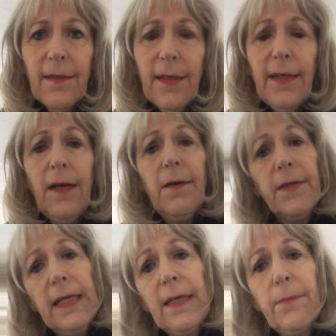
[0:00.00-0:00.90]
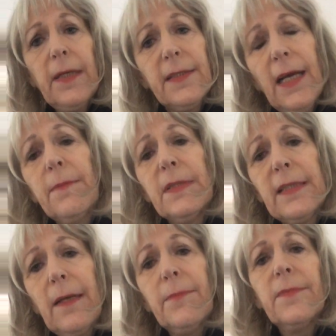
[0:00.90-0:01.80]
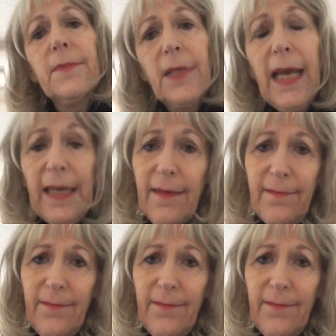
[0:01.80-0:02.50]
And now I think my time is up. Okay.